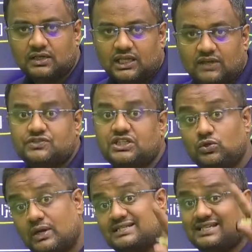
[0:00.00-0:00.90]
If
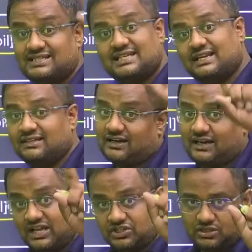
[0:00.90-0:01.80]
CU and CC are in the
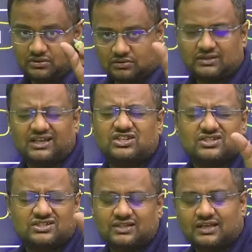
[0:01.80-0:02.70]
range
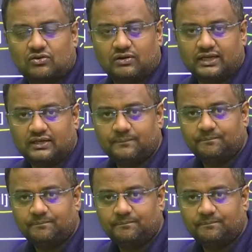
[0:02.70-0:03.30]
is there already.